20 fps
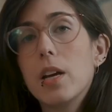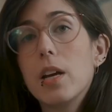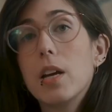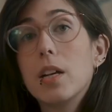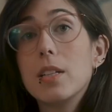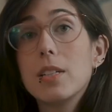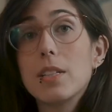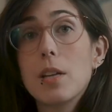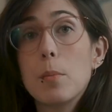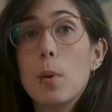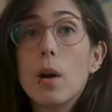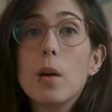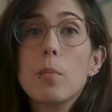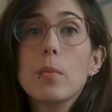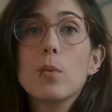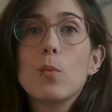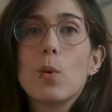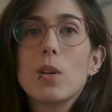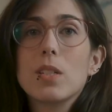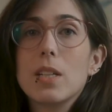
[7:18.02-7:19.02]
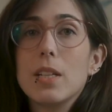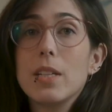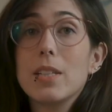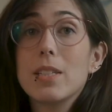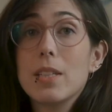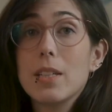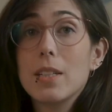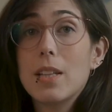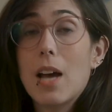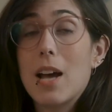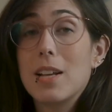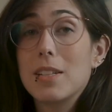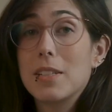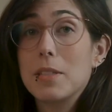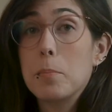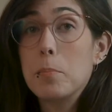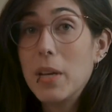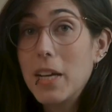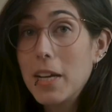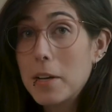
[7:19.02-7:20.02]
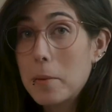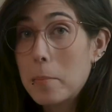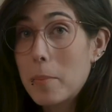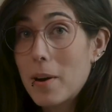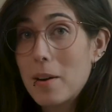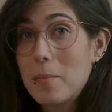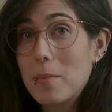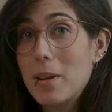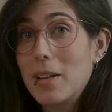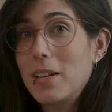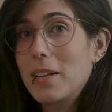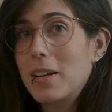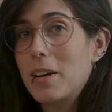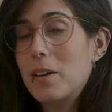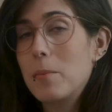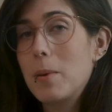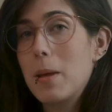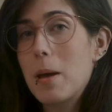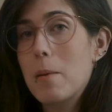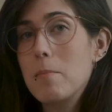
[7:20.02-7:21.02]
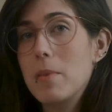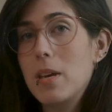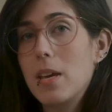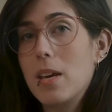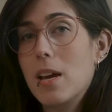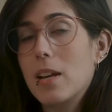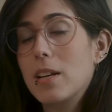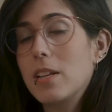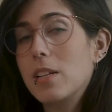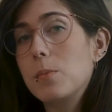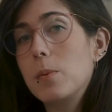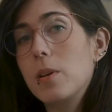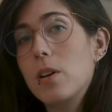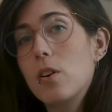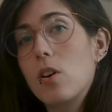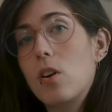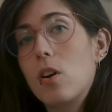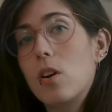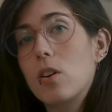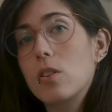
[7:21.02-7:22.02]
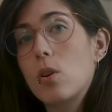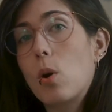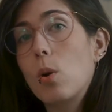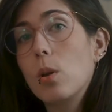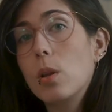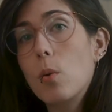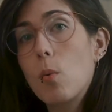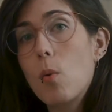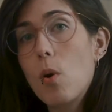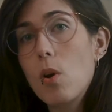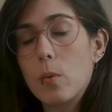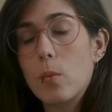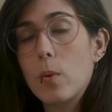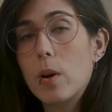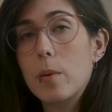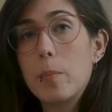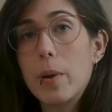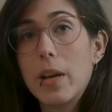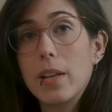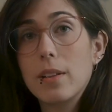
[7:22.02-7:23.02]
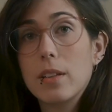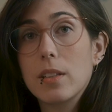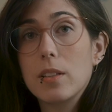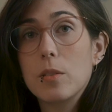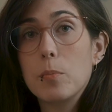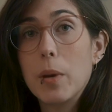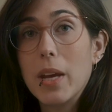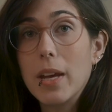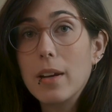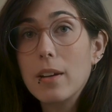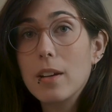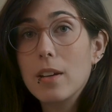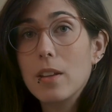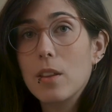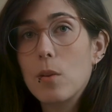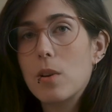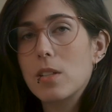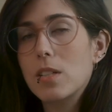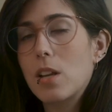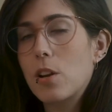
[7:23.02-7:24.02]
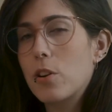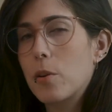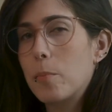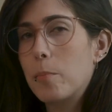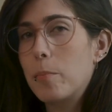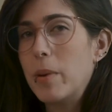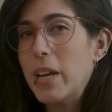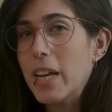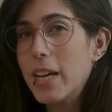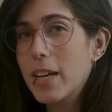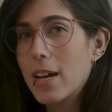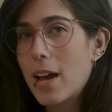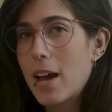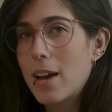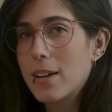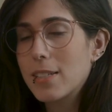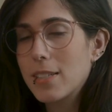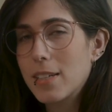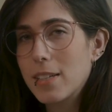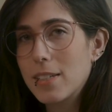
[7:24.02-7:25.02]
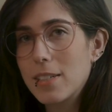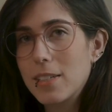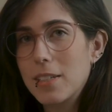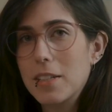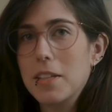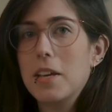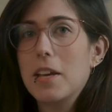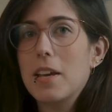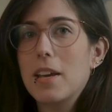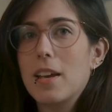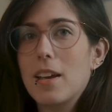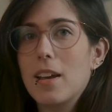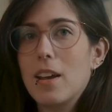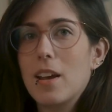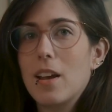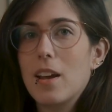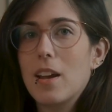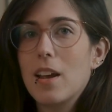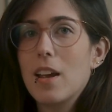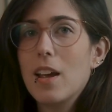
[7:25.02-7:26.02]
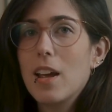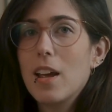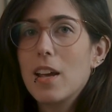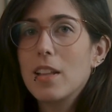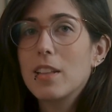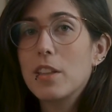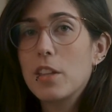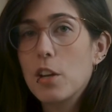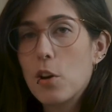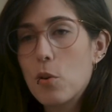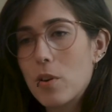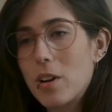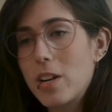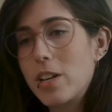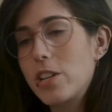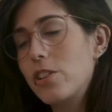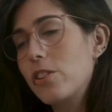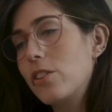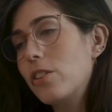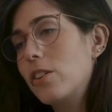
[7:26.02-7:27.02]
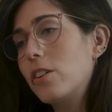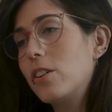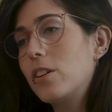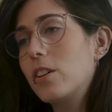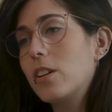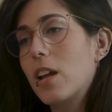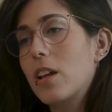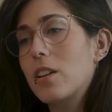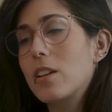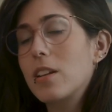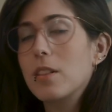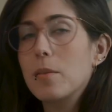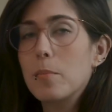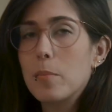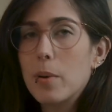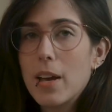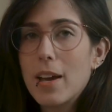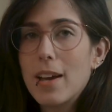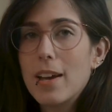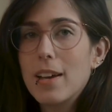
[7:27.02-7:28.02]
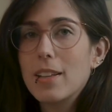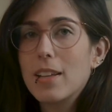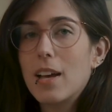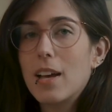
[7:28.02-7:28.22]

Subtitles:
This apartment was listed as the pink apartment in Airbnb, and it's because all the walls were painted pink. There was a lot of pink accents in the decoration and in the bed,